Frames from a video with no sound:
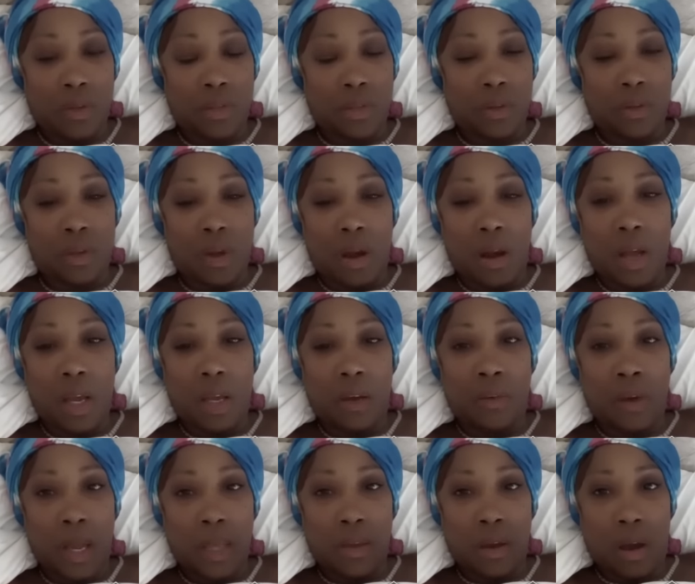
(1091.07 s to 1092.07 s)
So y'all
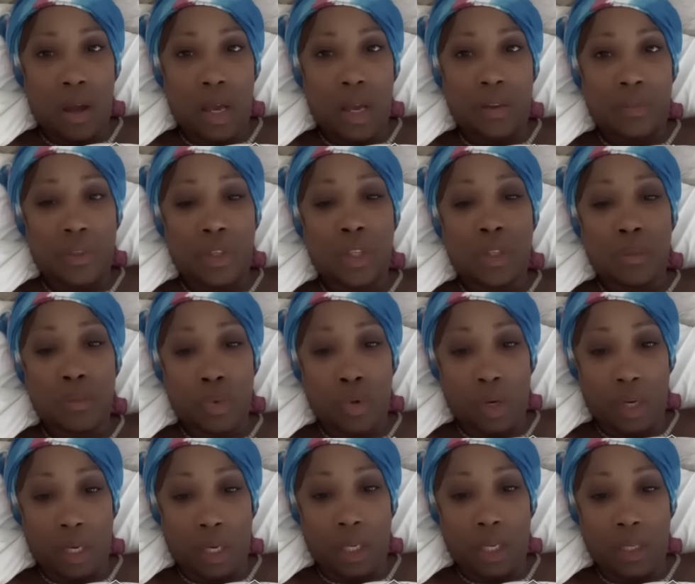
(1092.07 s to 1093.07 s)
ha y'all have a good
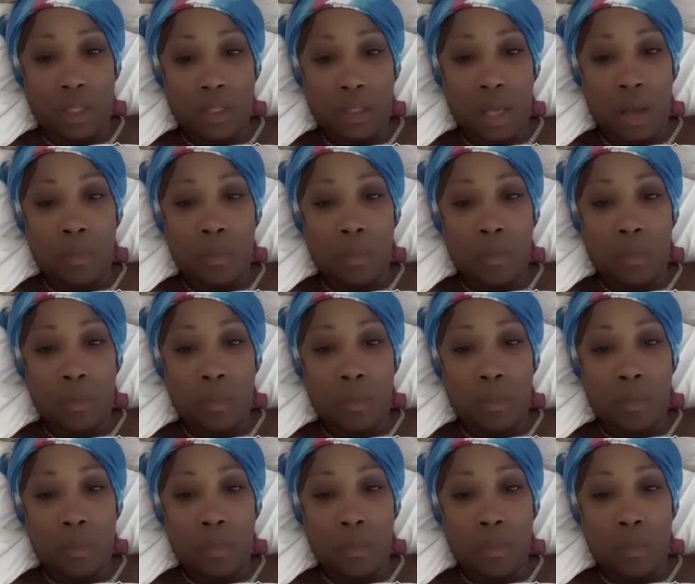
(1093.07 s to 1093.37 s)
morning.